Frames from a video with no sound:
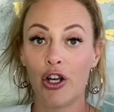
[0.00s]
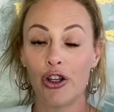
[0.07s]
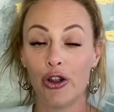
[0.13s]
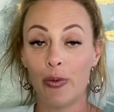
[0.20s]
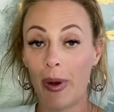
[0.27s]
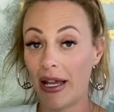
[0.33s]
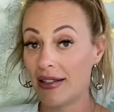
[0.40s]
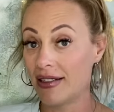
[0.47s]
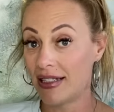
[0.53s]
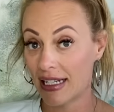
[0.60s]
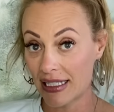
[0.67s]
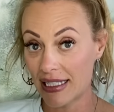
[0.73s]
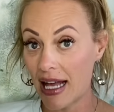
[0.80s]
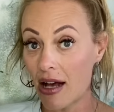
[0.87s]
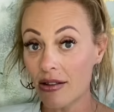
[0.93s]
You pay
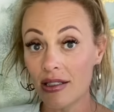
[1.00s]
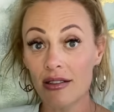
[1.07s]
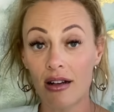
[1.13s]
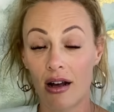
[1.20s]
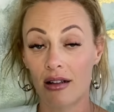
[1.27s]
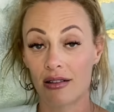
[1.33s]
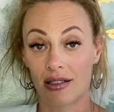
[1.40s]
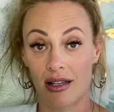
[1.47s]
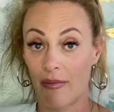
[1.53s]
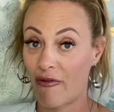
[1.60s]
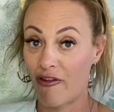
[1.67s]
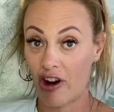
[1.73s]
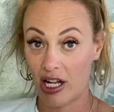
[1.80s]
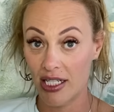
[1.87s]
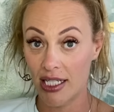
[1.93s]
six thousand dollars up
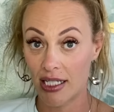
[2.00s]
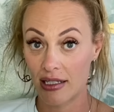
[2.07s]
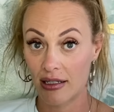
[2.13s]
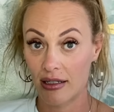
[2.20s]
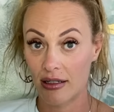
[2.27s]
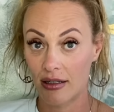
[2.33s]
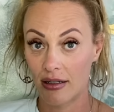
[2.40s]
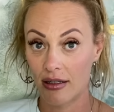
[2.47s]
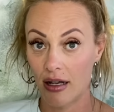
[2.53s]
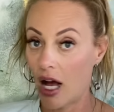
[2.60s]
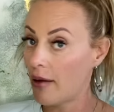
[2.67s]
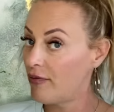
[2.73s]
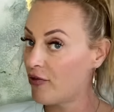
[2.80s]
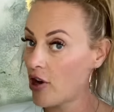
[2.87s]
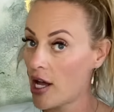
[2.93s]
front,
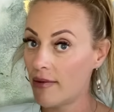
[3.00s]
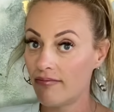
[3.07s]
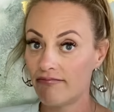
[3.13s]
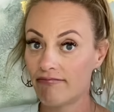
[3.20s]
up front.